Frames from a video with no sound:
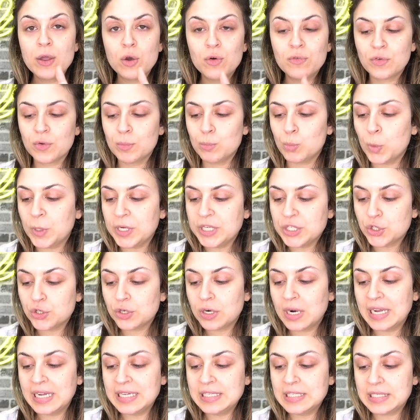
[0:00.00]
over
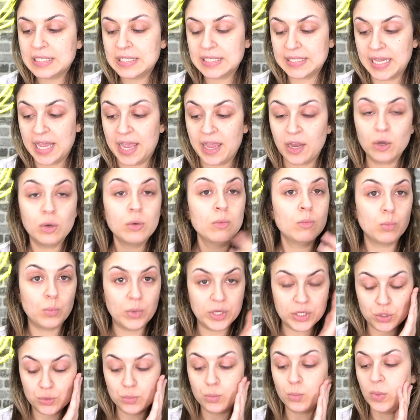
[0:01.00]
moisturized skin,
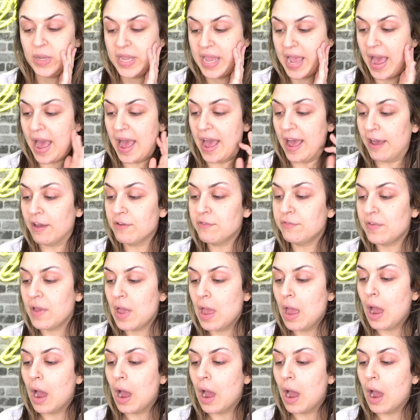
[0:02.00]
which we have,